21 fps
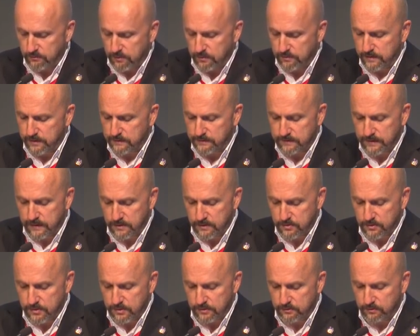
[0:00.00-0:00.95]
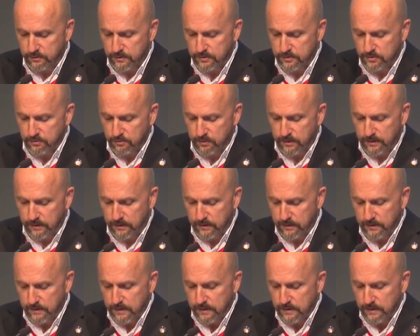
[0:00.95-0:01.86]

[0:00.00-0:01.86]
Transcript: will be essential to ensuring